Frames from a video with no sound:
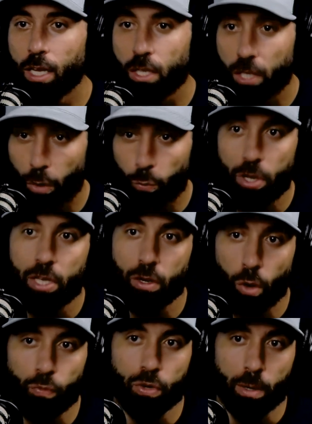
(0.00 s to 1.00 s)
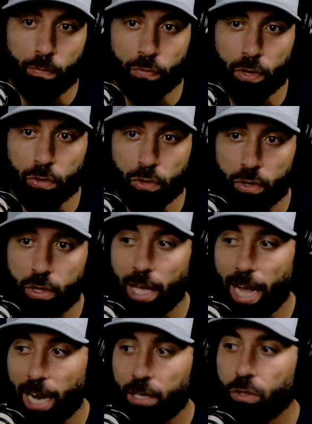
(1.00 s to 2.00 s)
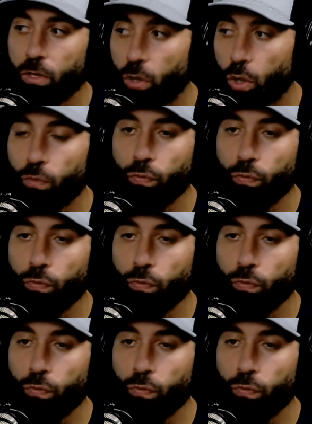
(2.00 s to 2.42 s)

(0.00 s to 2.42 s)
that we can overcome fears, is to actually look